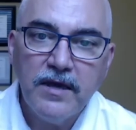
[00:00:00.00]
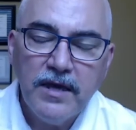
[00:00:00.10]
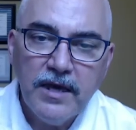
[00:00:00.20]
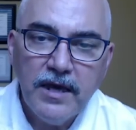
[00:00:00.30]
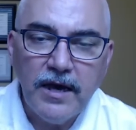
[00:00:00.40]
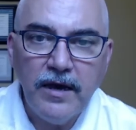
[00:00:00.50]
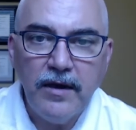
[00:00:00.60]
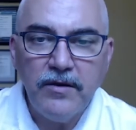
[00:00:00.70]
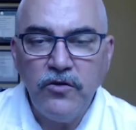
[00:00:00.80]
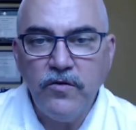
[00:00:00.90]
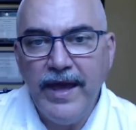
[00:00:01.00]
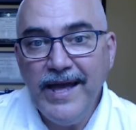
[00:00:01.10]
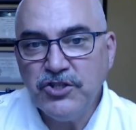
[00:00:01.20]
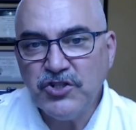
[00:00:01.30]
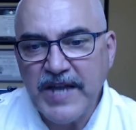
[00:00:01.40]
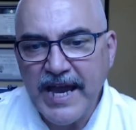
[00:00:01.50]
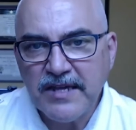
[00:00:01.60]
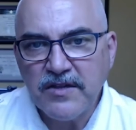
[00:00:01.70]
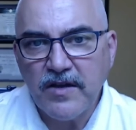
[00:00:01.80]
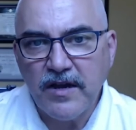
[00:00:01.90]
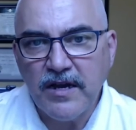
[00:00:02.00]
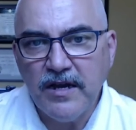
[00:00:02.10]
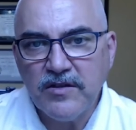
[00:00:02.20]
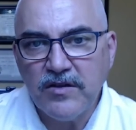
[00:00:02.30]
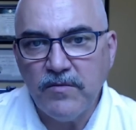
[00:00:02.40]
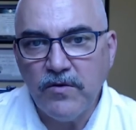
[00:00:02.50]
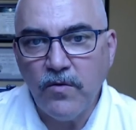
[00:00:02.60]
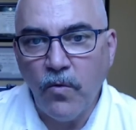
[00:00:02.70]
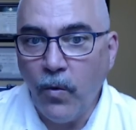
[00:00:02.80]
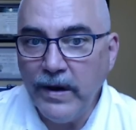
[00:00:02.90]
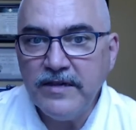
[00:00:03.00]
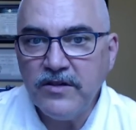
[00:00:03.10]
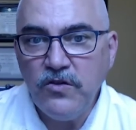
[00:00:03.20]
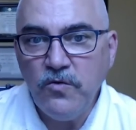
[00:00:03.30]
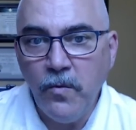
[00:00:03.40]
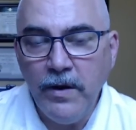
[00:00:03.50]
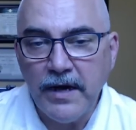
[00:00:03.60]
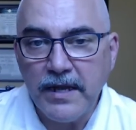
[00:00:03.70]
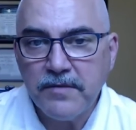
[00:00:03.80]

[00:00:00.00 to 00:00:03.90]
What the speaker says: You can't just ask a customer, what is it you want?